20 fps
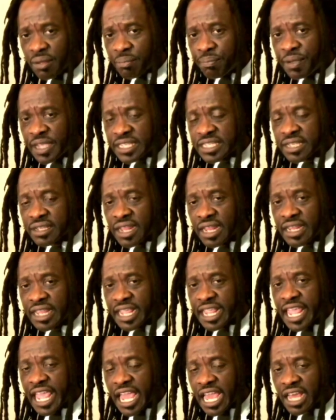better than they
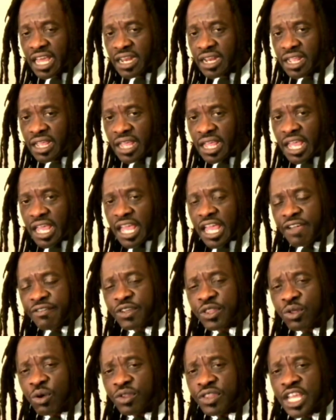can.
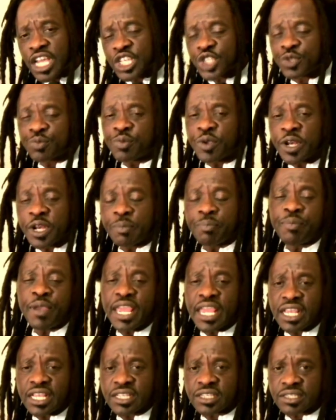Even though they are spirit
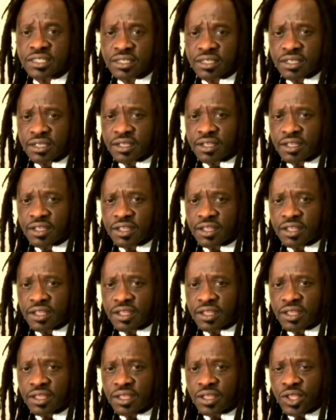beings,
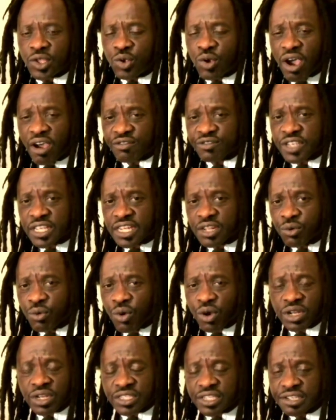you have certain
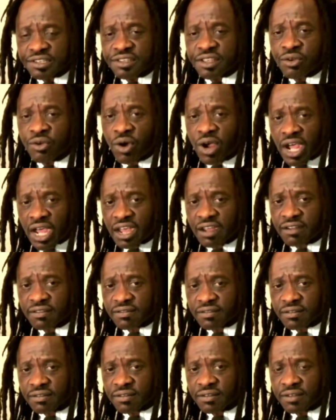qualities they don't
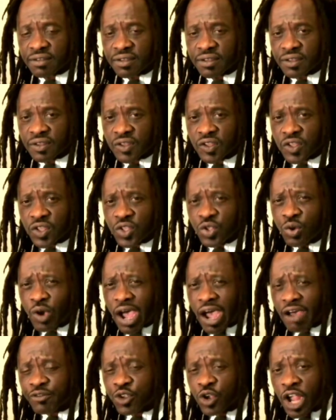have. You
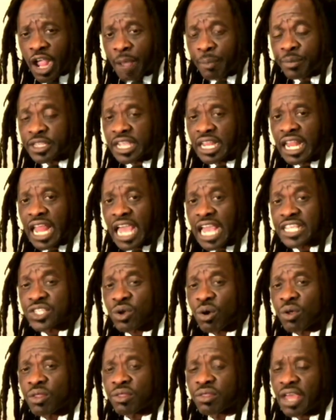have to capitalize
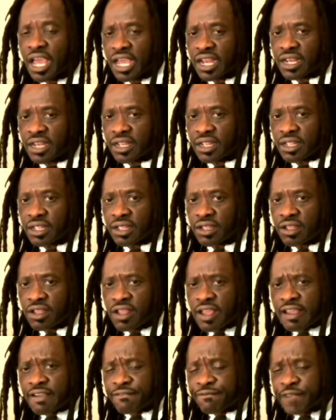on that.
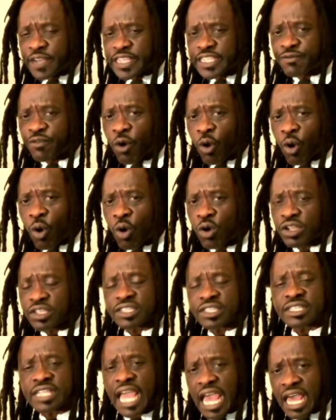First of all,
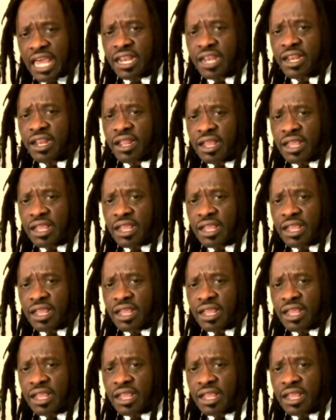understand